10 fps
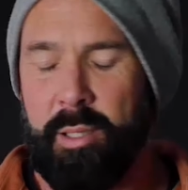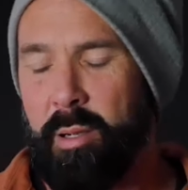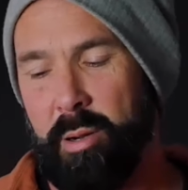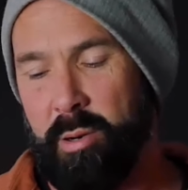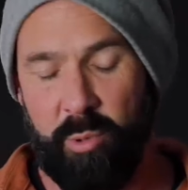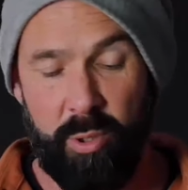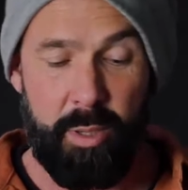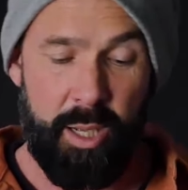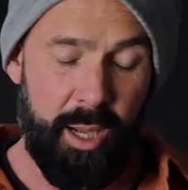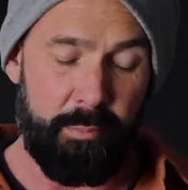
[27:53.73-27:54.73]
horrible.
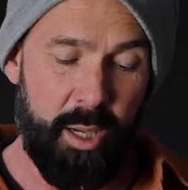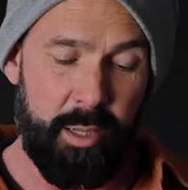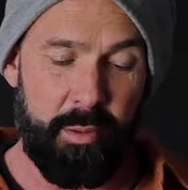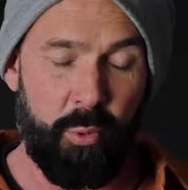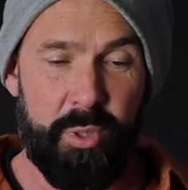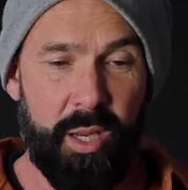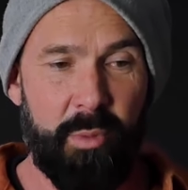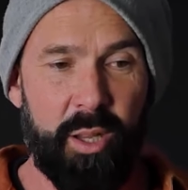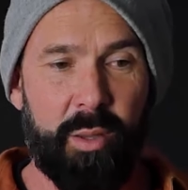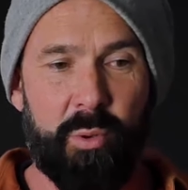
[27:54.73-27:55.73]
And also
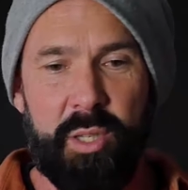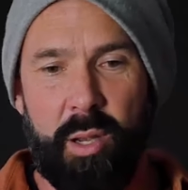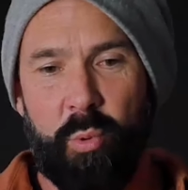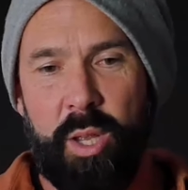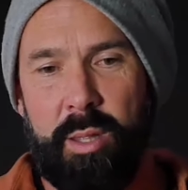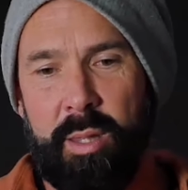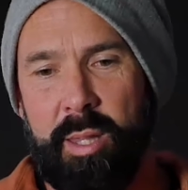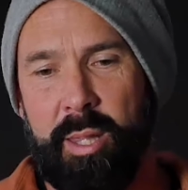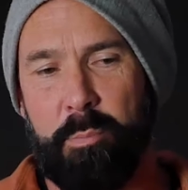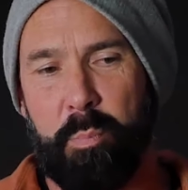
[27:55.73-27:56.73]
my thoughts are
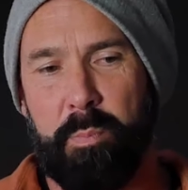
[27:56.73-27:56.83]
with,